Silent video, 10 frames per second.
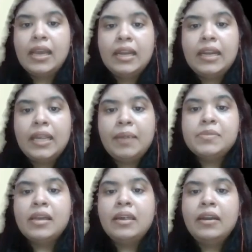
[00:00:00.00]

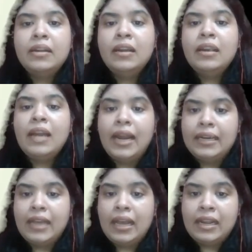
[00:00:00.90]
Names are written in
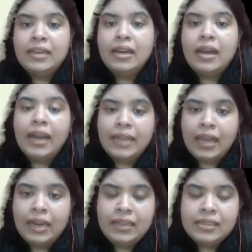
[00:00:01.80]

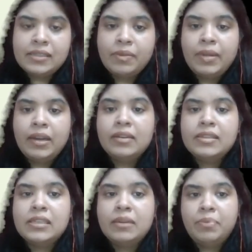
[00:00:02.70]
italics when it
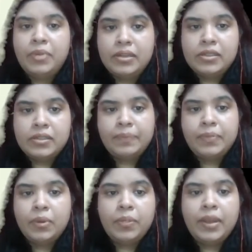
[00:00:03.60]
is in print.
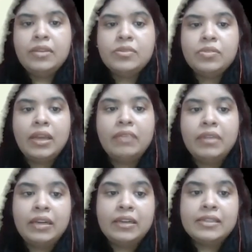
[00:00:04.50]
Okay. So and
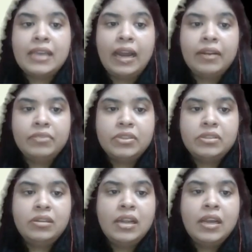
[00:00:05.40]
when it is
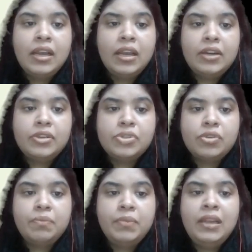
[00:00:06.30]
handwritten, it
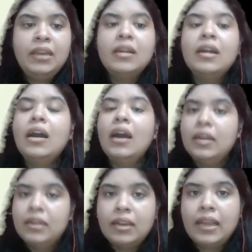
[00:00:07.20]
should be
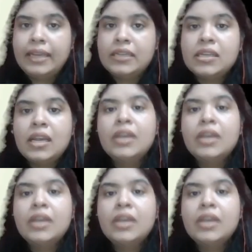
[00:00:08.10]
underlined.